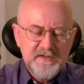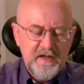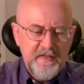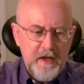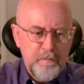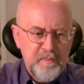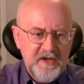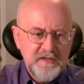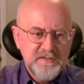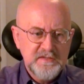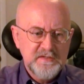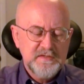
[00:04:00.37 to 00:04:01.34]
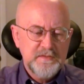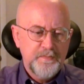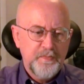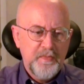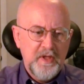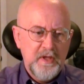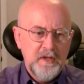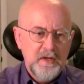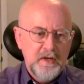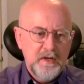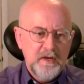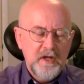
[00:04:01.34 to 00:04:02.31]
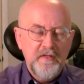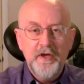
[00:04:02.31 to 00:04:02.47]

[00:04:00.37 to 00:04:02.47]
on that basis. Now,